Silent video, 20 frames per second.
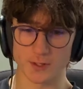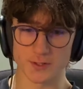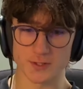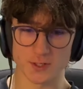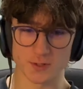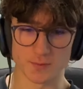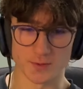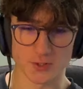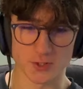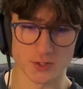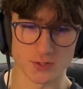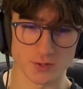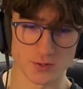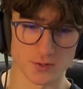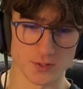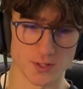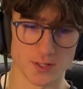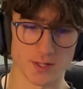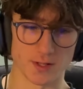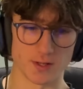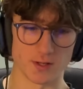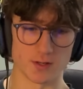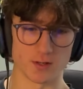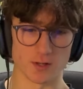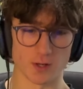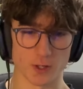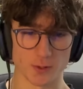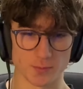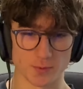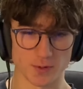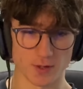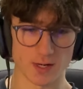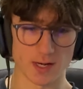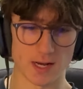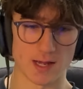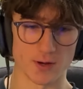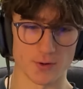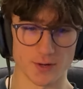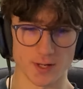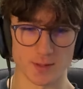assume it's just using the Open
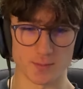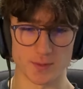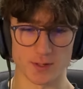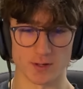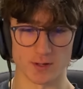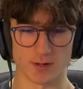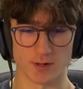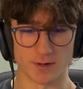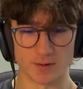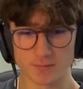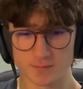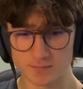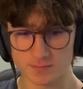Cloud API.